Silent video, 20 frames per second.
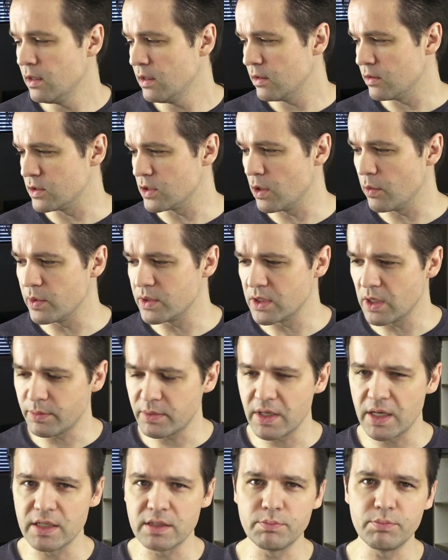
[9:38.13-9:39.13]
There's always
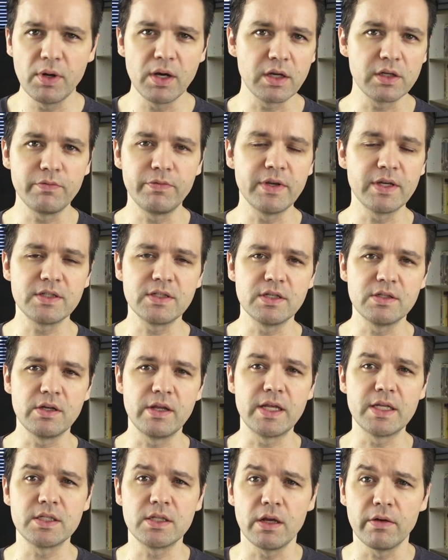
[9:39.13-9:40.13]
updates, bug fixes, all
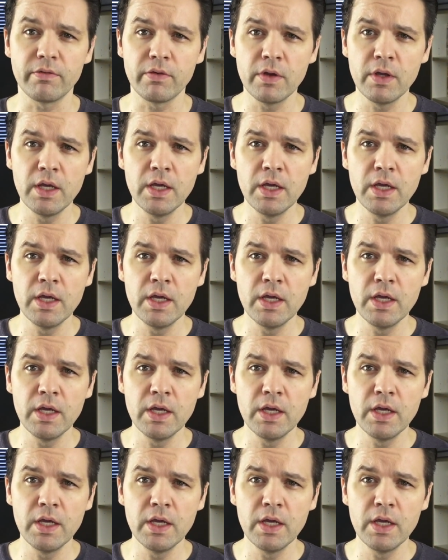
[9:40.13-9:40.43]
that stuff.